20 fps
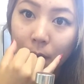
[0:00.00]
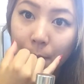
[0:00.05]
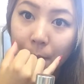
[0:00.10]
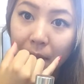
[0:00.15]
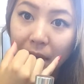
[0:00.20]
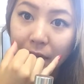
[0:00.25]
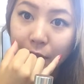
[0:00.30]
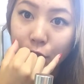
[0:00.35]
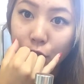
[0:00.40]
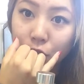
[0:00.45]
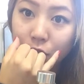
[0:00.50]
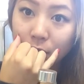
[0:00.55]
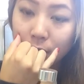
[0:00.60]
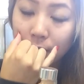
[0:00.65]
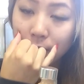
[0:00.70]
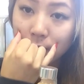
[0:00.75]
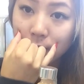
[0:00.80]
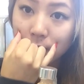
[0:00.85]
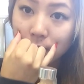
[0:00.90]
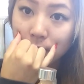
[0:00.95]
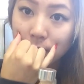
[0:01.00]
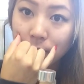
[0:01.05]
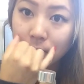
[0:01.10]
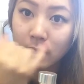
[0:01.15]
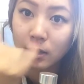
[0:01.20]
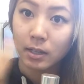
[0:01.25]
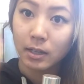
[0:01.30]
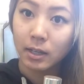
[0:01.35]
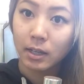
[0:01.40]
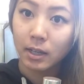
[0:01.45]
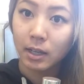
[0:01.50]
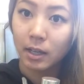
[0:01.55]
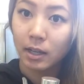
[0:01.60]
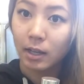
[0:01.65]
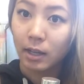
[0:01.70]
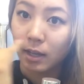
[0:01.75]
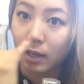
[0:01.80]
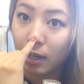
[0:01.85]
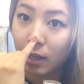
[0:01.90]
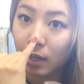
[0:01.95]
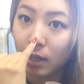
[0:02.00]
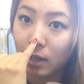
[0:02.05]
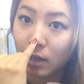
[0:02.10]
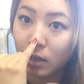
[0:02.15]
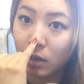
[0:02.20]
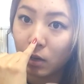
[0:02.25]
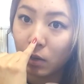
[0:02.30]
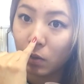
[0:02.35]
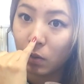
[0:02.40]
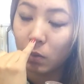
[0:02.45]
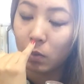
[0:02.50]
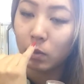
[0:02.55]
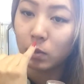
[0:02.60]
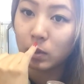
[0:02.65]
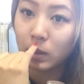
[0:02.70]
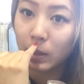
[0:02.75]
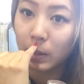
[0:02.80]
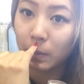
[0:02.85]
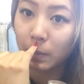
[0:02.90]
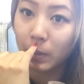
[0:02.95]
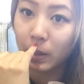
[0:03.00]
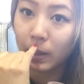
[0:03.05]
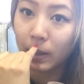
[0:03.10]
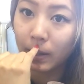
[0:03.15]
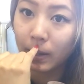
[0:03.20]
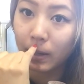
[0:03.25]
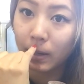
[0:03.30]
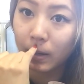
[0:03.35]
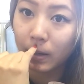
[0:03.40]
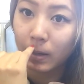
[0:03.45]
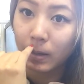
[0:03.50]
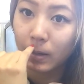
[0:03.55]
my cheeks and nose and my